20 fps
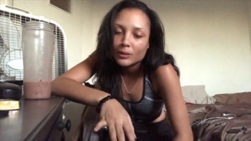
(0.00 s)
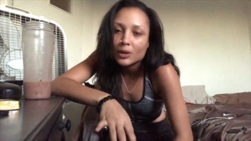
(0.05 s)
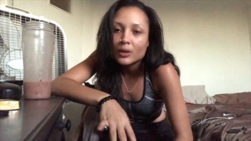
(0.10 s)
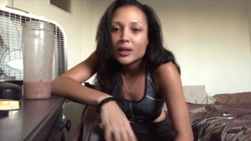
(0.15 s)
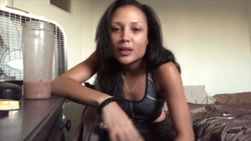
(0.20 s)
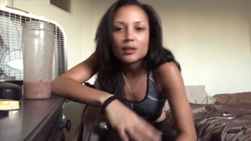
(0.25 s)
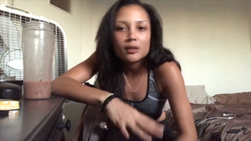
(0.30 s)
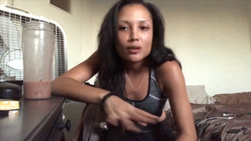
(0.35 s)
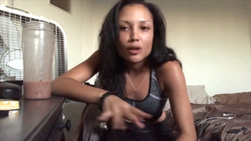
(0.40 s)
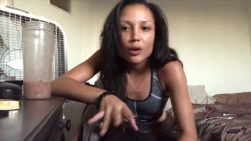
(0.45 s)
You
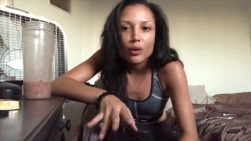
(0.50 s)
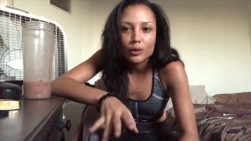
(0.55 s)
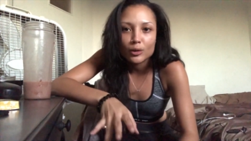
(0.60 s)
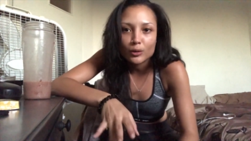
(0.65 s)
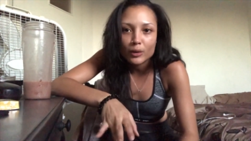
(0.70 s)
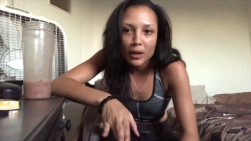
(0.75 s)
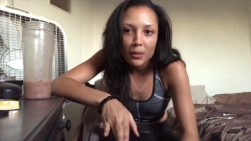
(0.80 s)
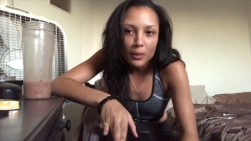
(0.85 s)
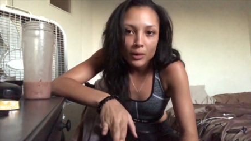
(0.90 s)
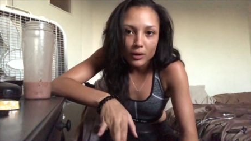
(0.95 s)
guys know
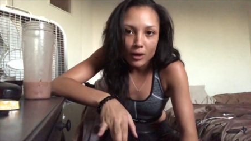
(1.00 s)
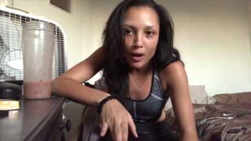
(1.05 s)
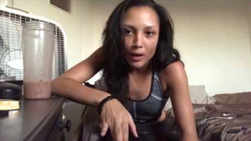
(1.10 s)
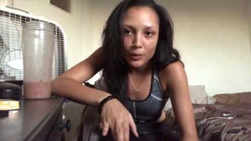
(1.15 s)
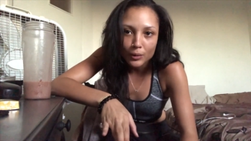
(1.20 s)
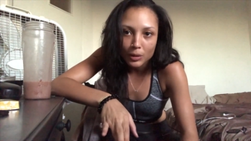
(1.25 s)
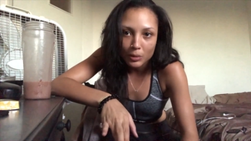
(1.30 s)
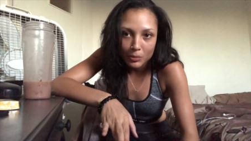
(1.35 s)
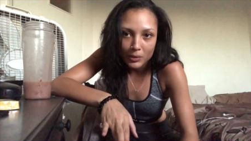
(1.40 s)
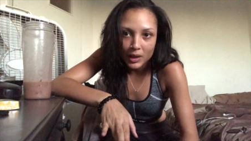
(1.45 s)
you came
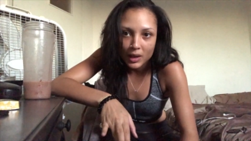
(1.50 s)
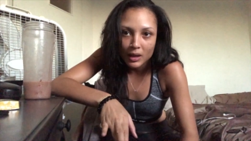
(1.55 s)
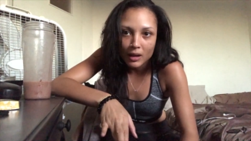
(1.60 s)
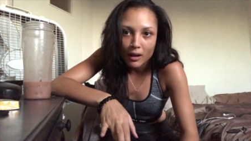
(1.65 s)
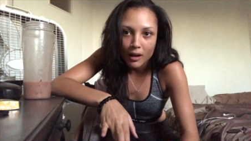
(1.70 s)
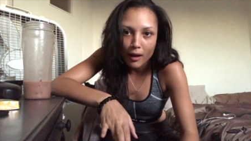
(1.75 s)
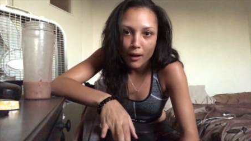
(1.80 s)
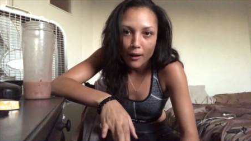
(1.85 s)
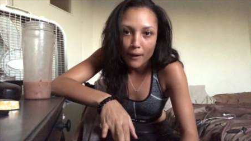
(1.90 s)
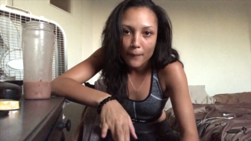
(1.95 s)
along with me
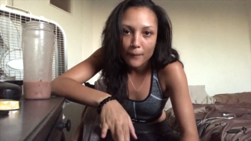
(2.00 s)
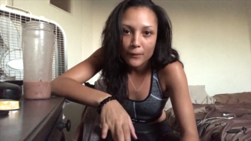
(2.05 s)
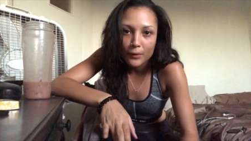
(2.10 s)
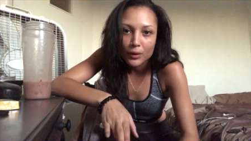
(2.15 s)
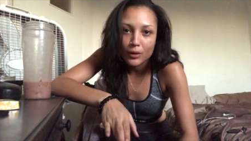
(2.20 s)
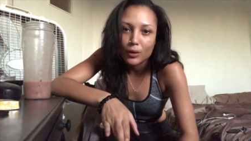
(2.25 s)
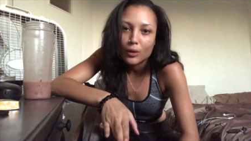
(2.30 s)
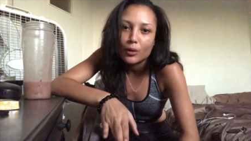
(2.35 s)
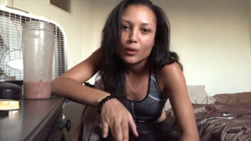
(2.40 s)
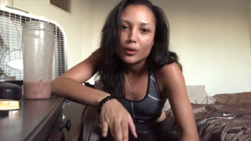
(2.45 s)
um,
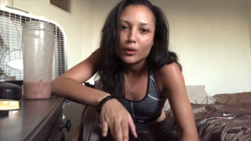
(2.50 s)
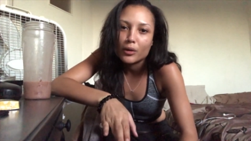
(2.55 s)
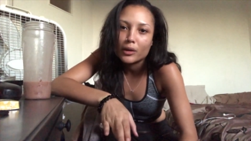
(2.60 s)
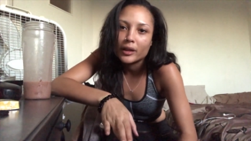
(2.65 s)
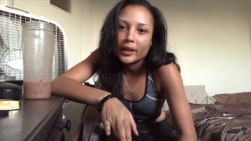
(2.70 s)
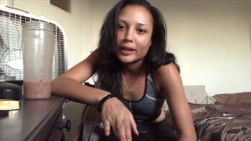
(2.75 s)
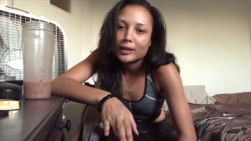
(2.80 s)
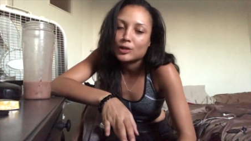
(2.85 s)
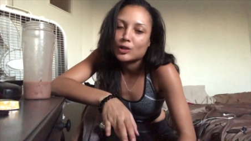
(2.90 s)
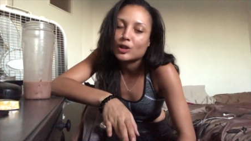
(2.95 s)
for the
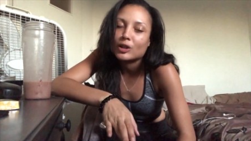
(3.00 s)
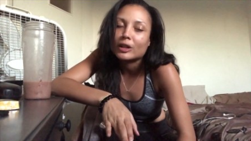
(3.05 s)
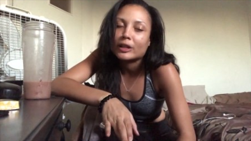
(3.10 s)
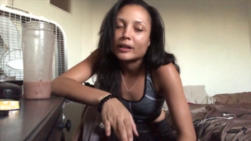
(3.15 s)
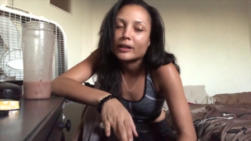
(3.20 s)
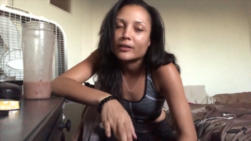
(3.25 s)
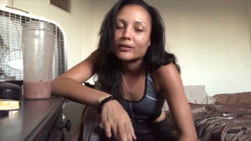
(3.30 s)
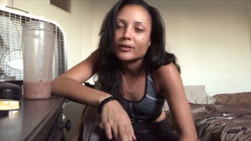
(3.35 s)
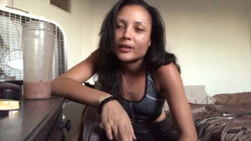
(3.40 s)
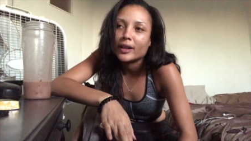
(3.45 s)
whole like
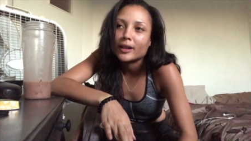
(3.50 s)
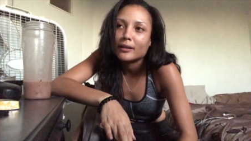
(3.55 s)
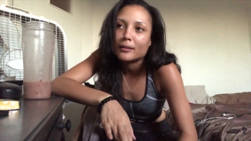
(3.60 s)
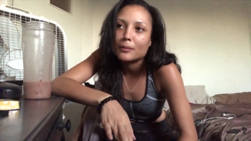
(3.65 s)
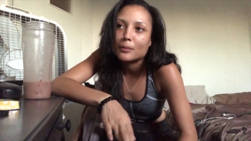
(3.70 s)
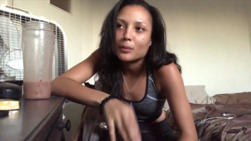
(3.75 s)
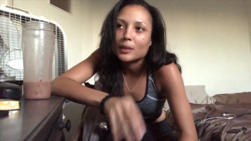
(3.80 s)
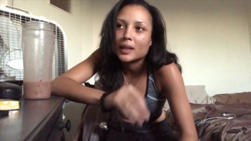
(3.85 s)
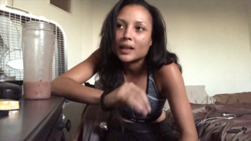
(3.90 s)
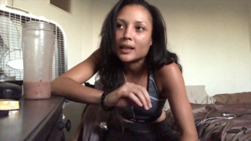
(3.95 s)
journey of like
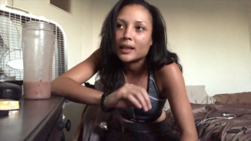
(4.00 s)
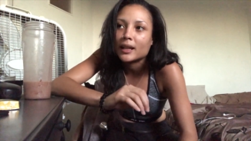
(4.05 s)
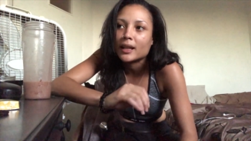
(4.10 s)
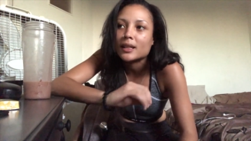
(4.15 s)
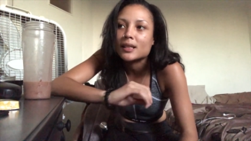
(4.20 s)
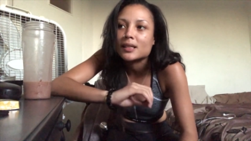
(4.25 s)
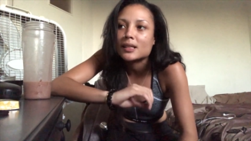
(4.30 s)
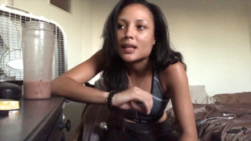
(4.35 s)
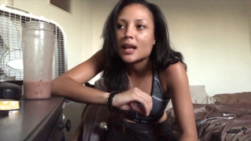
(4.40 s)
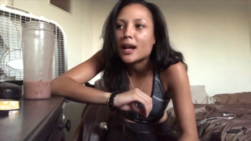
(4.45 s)
me getting
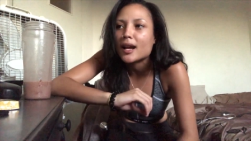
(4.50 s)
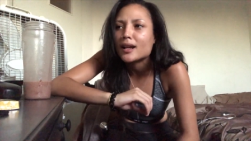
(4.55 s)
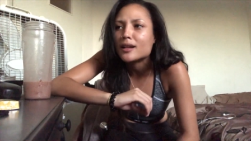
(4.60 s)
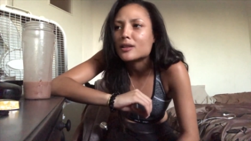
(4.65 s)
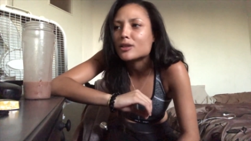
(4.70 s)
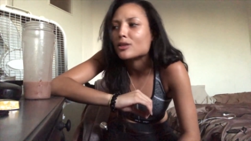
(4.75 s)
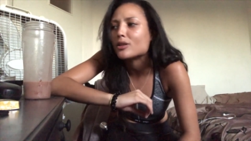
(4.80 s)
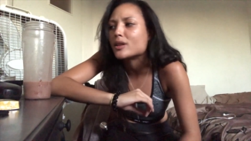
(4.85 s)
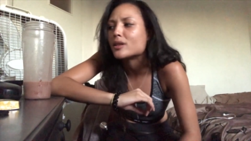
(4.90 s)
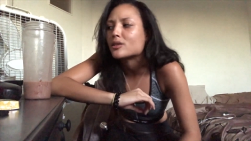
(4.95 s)
it
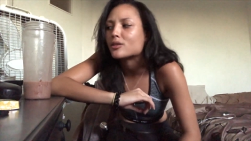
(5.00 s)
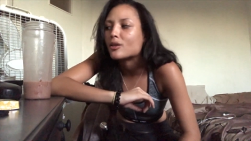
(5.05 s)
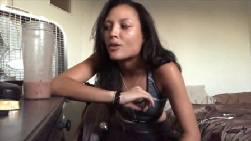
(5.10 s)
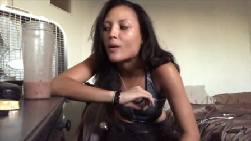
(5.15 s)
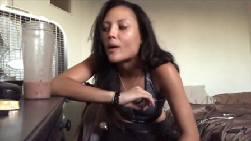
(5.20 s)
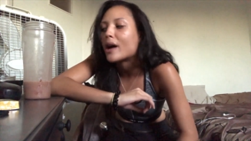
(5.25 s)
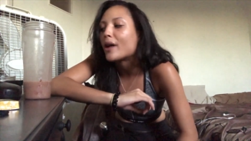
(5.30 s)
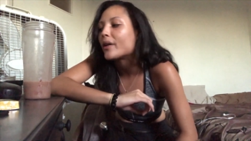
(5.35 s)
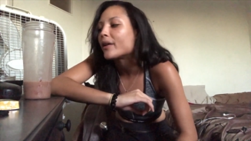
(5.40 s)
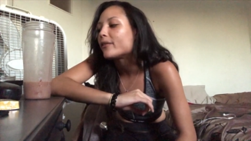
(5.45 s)
signed and you guys
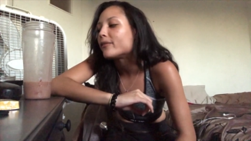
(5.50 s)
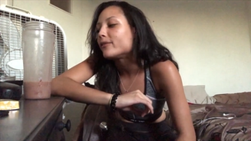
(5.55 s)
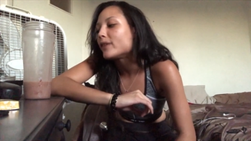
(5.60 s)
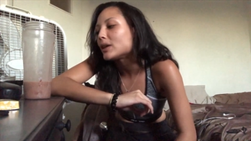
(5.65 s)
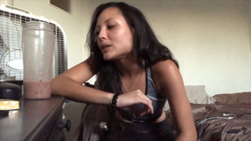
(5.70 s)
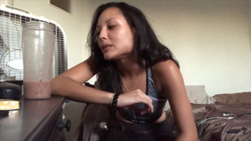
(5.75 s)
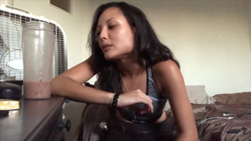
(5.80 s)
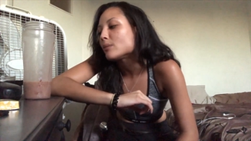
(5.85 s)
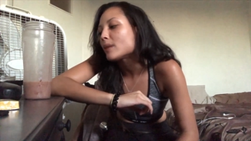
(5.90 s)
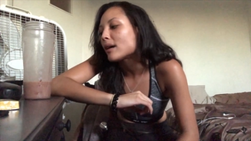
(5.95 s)
know how I
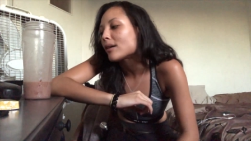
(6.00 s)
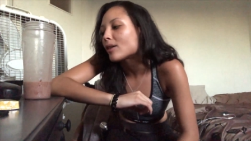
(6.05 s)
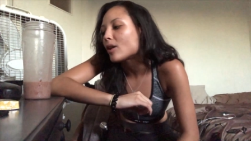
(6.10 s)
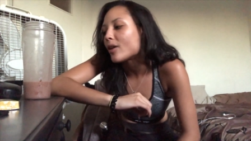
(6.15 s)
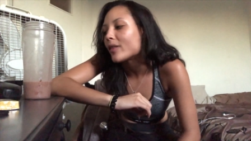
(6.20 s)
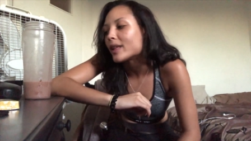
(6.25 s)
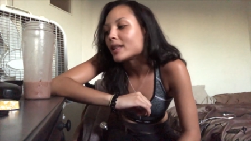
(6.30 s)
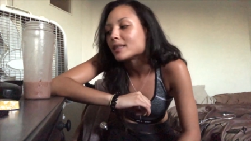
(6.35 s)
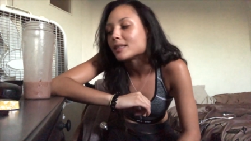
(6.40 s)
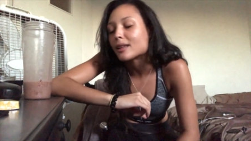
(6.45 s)
felt about
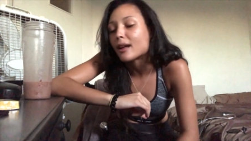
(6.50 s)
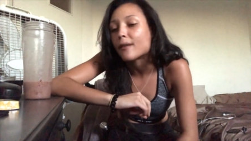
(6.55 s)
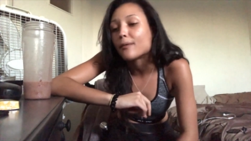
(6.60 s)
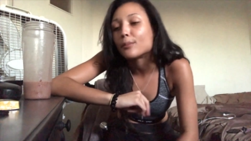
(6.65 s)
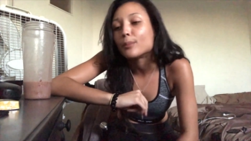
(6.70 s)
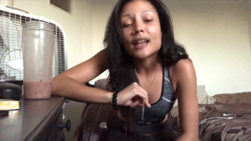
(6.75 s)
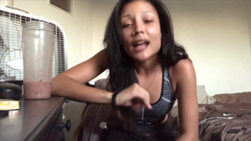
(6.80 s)
all that stuff.